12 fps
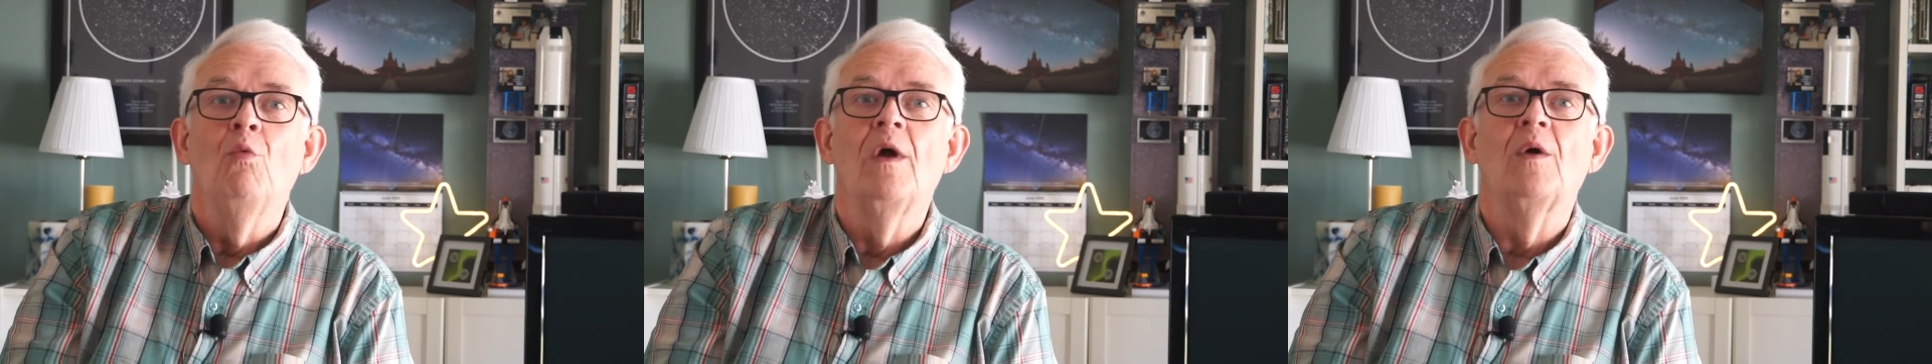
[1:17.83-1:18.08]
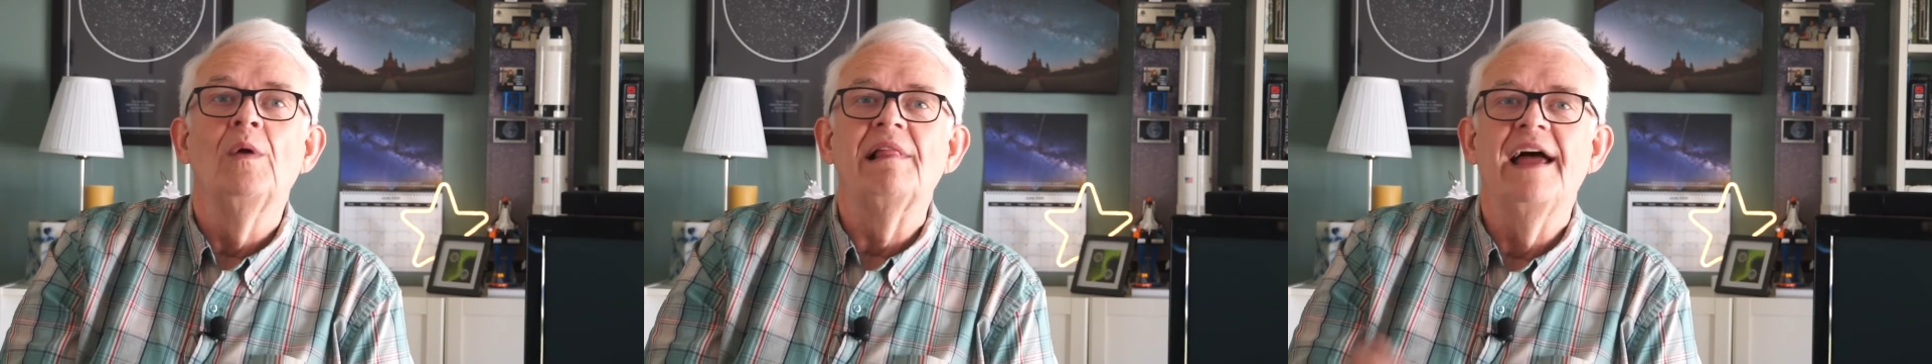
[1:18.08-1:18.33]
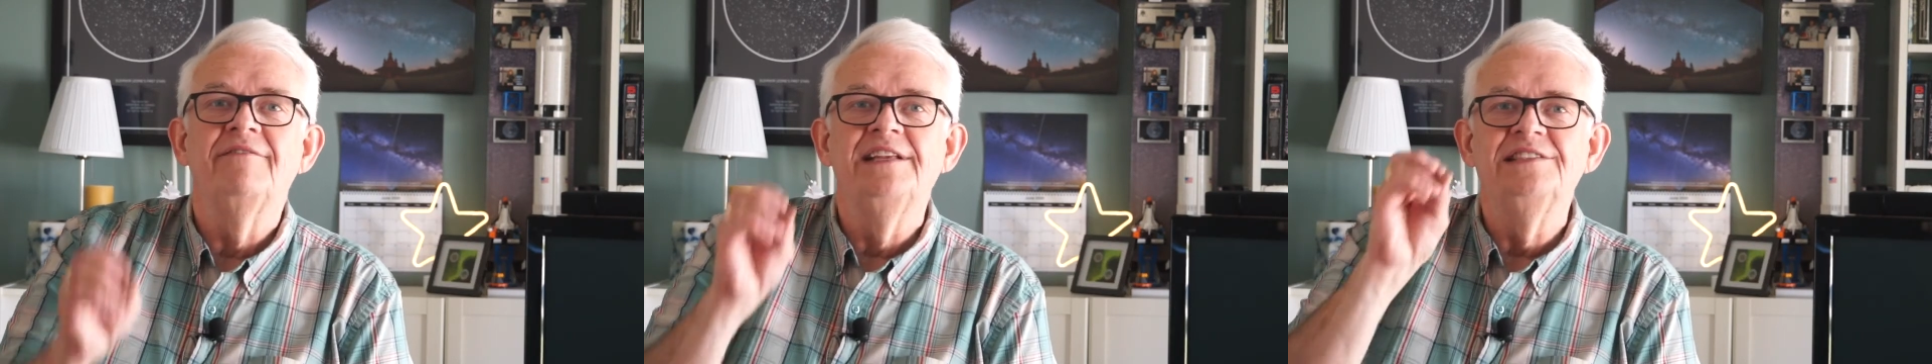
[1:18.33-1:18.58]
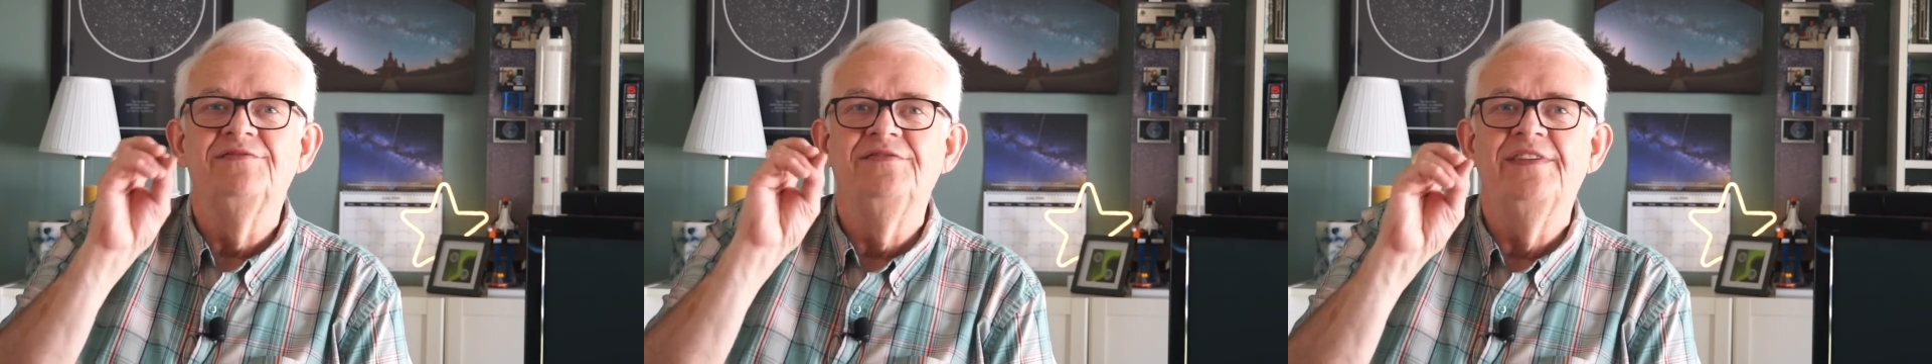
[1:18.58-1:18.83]
where we'll have
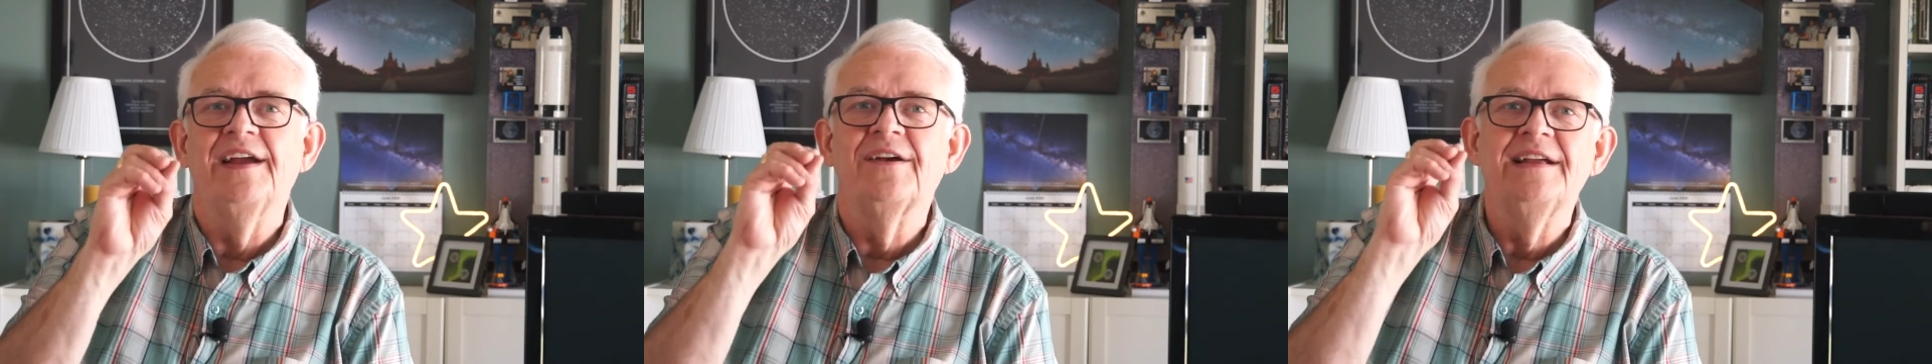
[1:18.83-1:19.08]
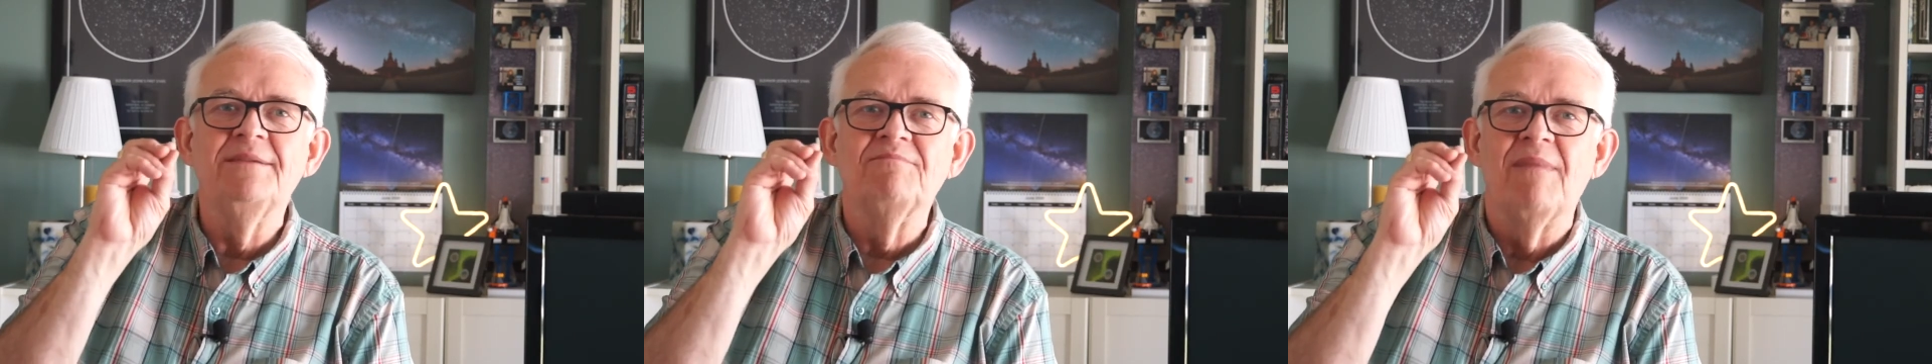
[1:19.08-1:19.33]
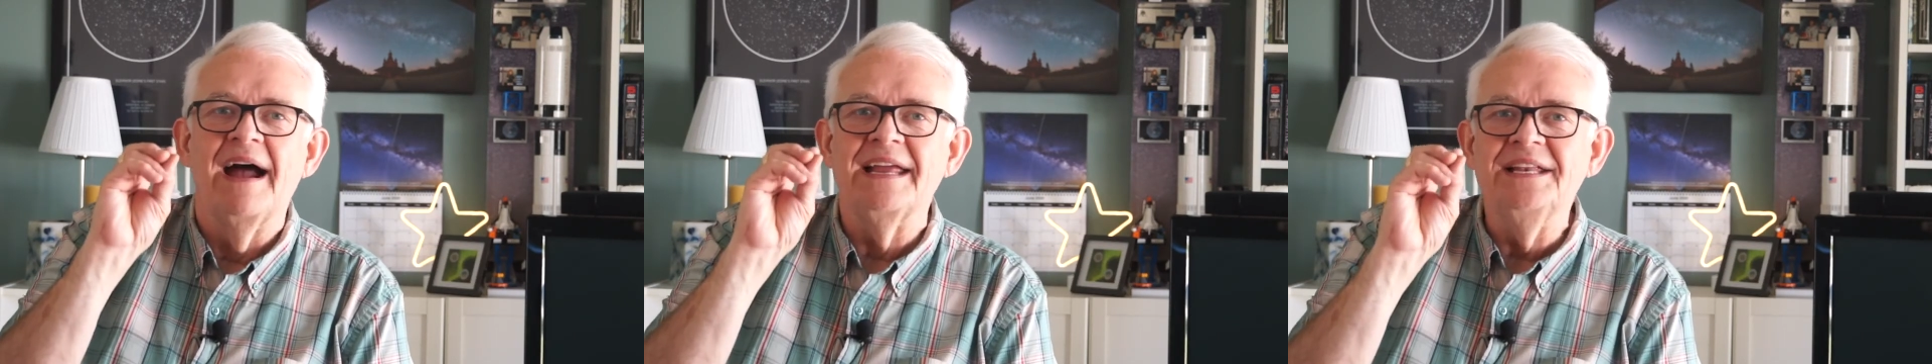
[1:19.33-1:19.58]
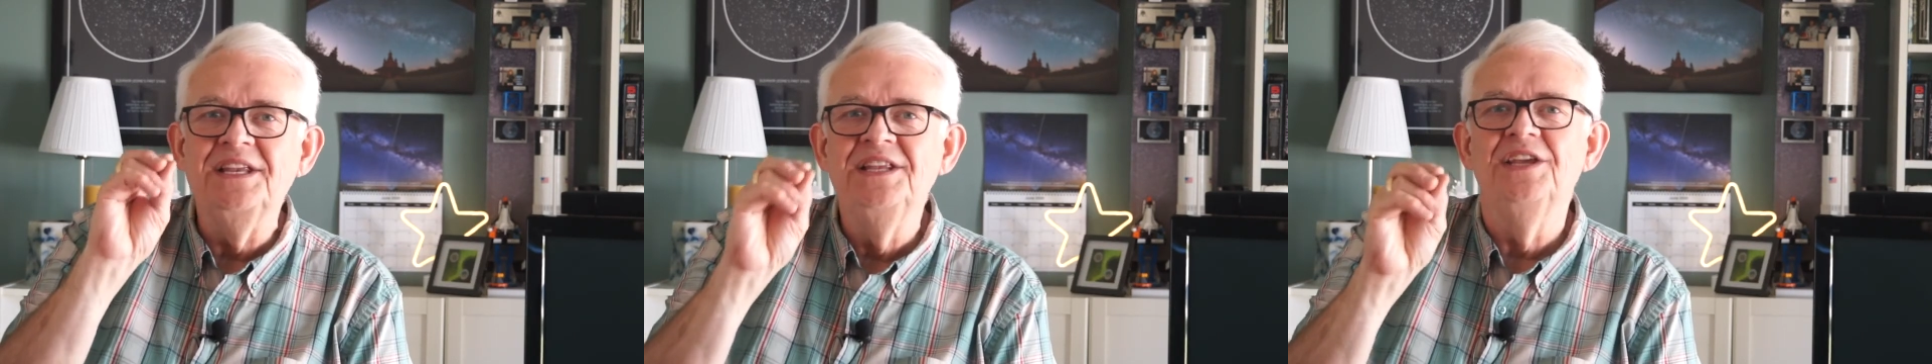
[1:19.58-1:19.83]
these very
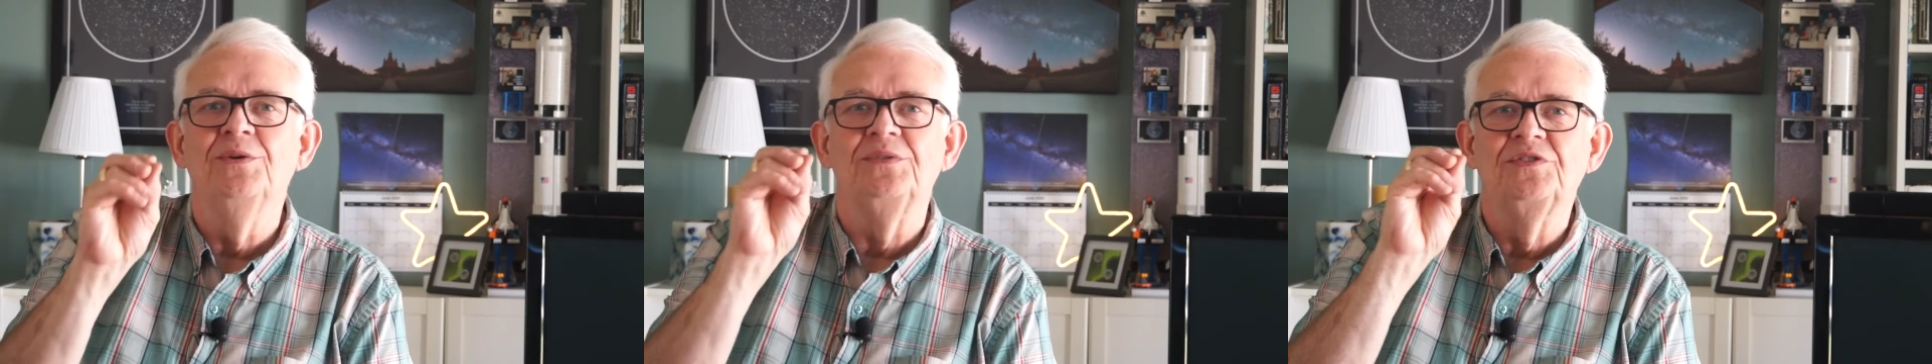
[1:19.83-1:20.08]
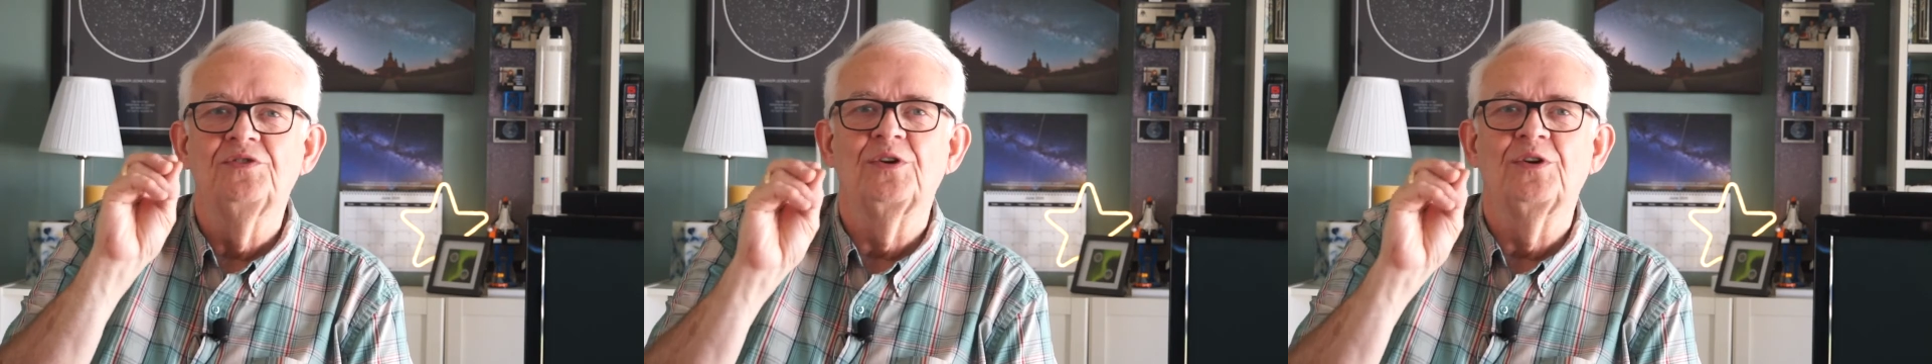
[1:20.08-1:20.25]
minute